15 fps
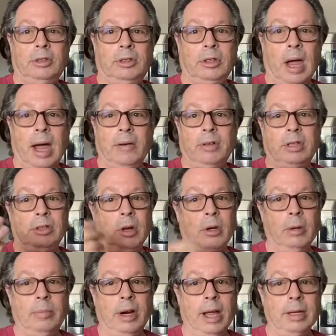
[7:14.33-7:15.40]
Irish
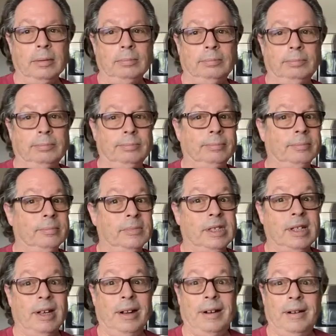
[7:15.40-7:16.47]
soda bread?
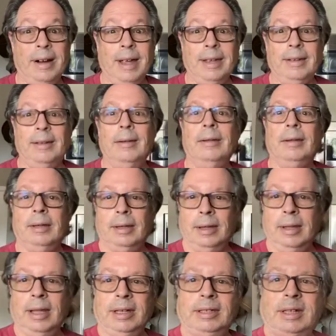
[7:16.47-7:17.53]
All right,
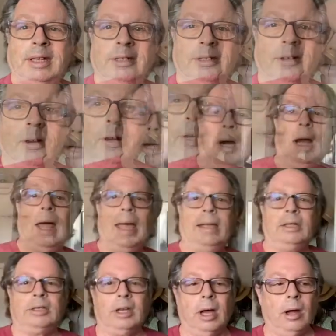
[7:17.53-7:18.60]
let's get started. All
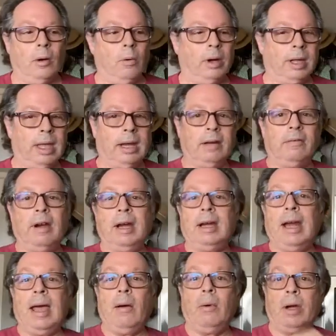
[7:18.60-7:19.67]
right, so we're getting ready
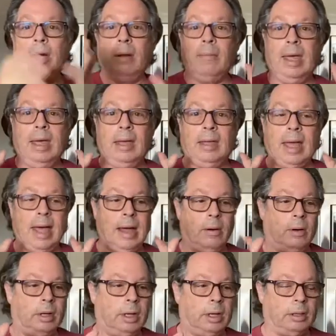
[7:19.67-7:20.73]
now. We're going to make
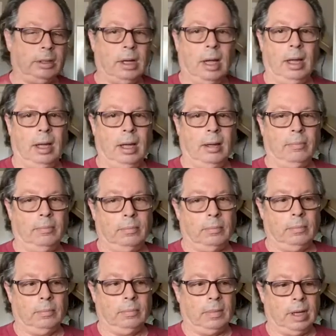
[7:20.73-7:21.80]
our
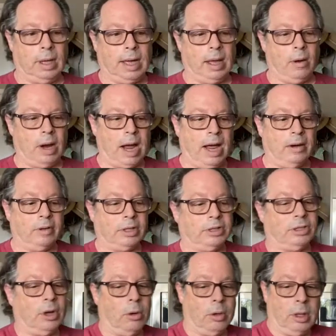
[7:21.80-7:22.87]
Irish
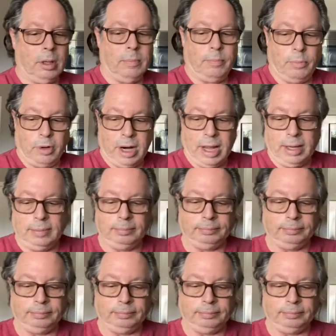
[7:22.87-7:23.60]
soda bread.